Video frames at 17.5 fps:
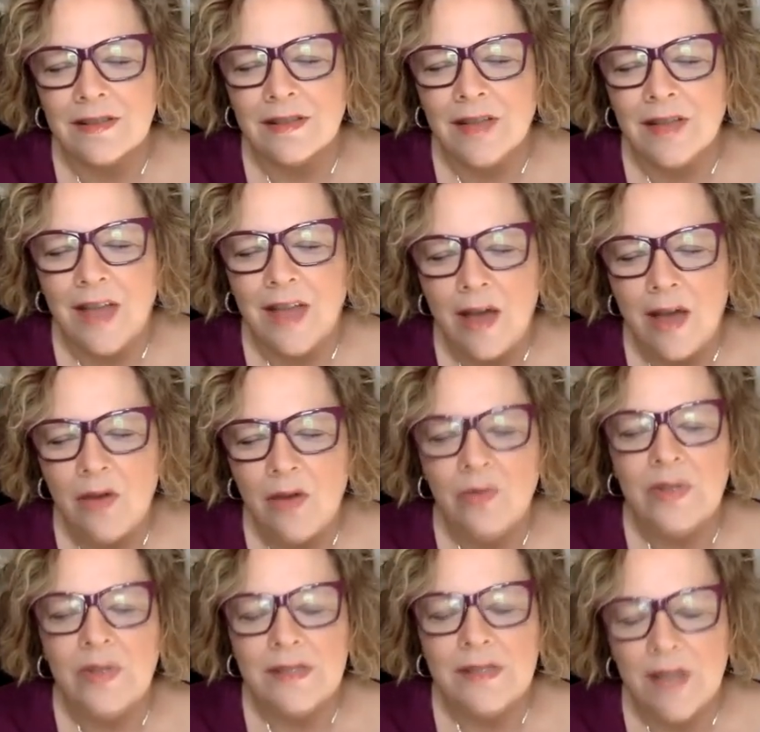How
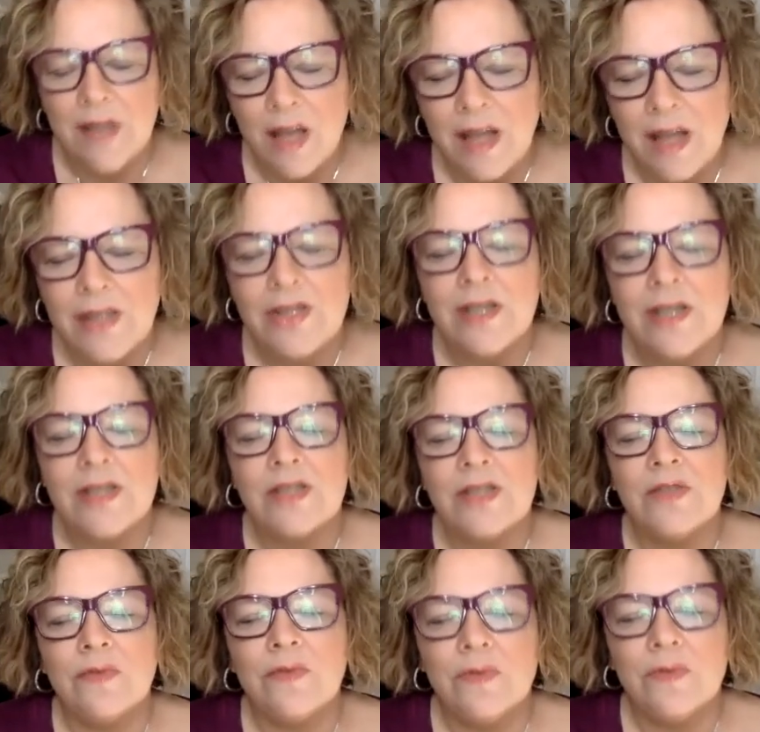we
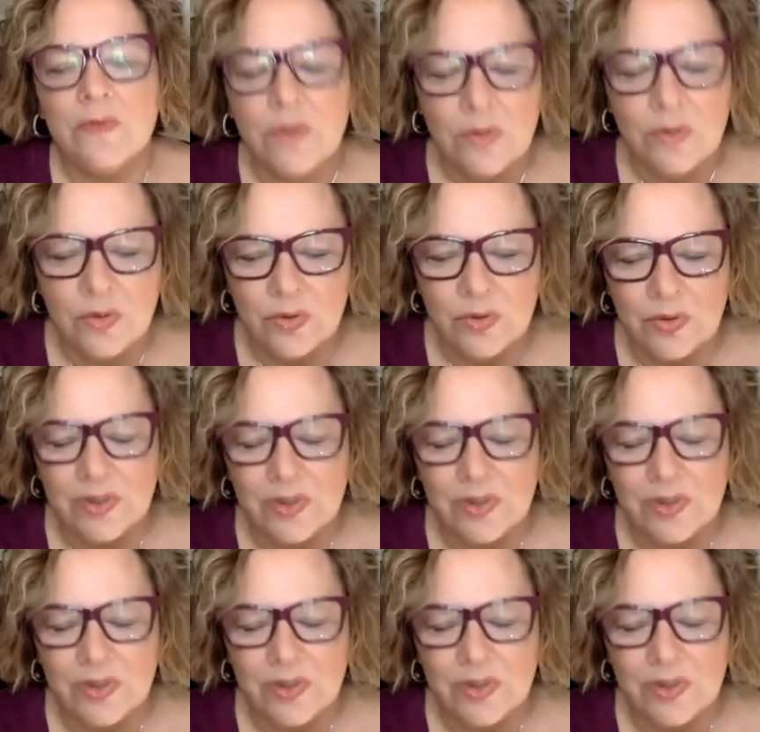digest food